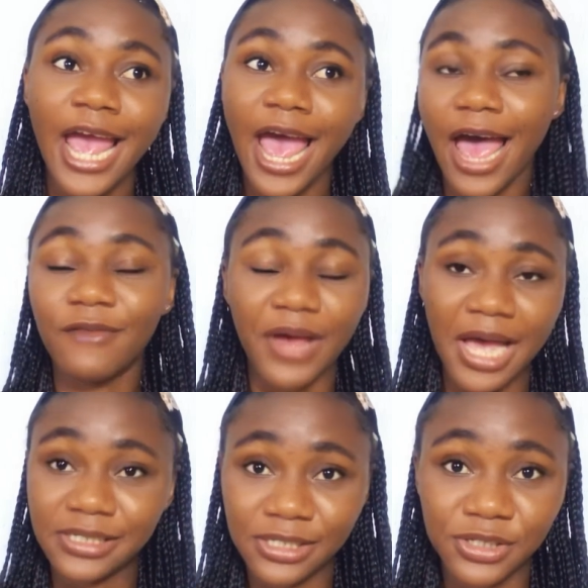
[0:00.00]
have
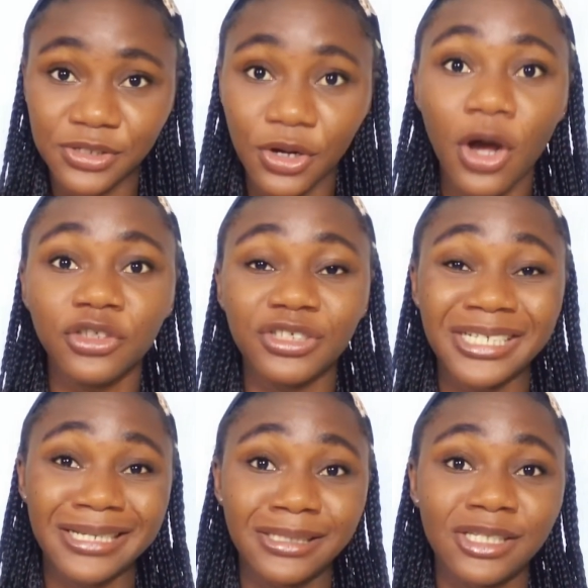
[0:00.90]
access to the country
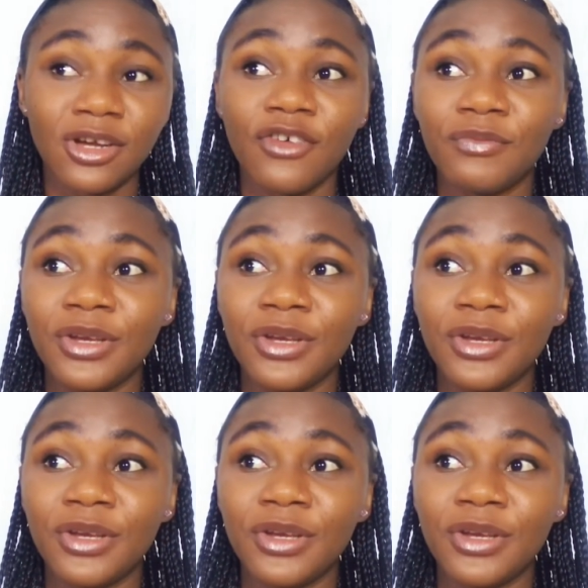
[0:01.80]
itself,